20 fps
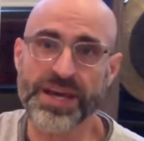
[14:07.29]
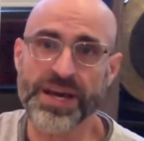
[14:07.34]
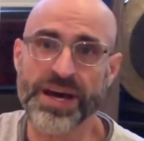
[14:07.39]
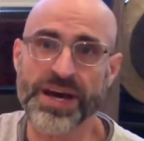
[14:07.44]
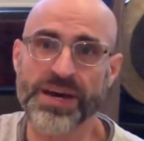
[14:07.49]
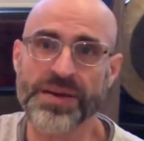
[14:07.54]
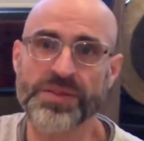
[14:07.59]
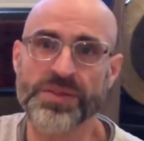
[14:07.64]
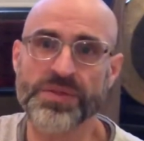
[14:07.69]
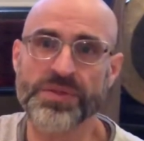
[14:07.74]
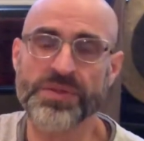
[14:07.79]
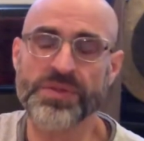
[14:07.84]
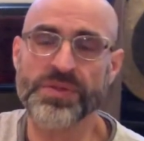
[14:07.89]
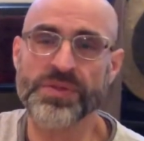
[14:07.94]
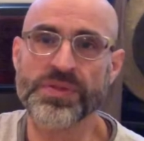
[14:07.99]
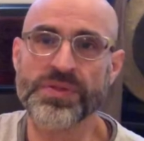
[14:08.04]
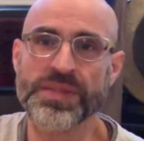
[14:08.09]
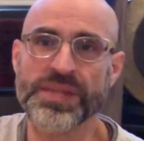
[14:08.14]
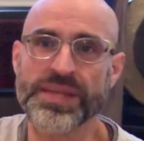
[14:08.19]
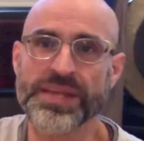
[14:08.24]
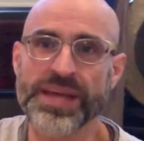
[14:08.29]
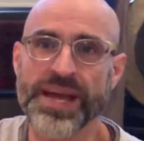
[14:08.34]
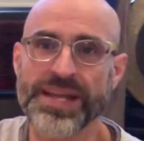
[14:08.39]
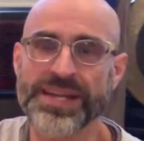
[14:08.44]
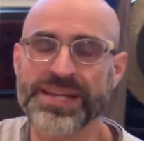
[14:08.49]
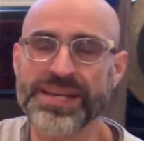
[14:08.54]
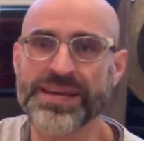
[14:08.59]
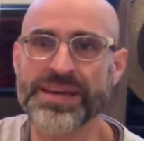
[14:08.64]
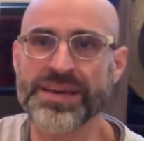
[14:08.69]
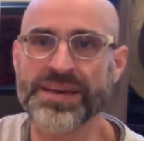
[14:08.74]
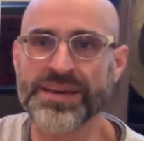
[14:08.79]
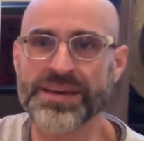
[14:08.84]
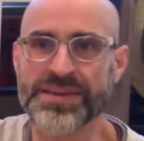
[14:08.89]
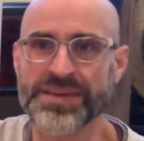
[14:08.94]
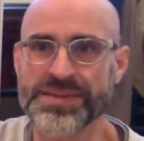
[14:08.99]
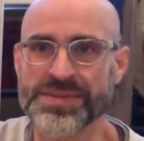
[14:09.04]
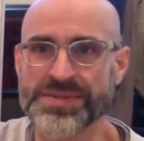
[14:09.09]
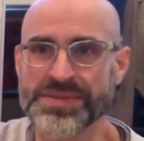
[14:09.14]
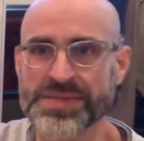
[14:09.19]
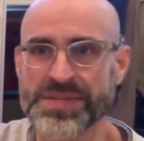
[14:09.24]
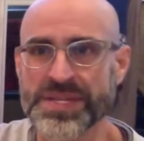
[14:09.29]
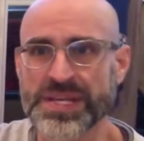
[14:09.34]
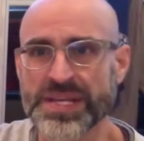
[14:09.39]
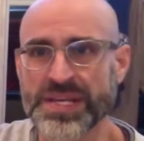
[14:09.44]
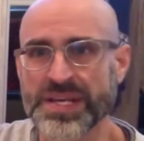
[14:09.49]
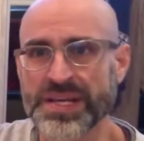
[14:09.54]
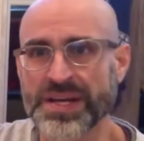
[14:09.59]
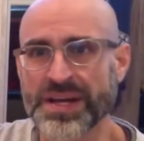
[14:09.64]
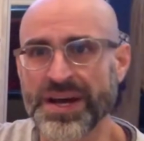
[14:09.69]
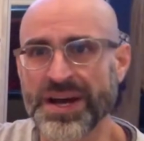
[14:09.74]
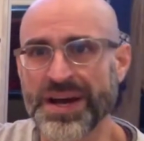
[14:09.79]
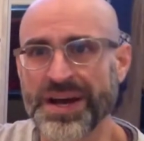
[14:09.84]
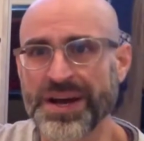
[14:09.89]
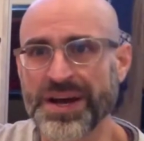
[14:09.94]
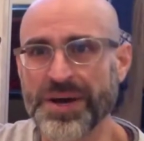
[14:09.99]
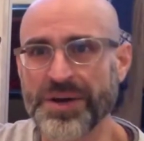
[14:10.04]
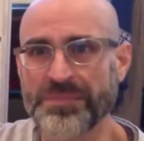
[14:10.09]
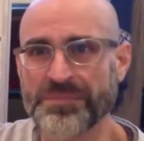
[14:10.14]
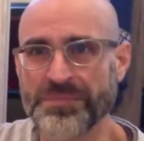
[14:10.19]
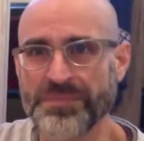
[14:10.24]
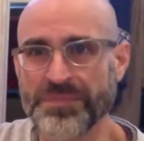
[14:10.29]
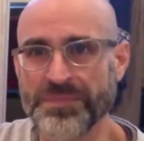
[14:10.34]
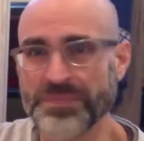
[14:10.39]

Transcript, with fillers: Uh, the idea is um,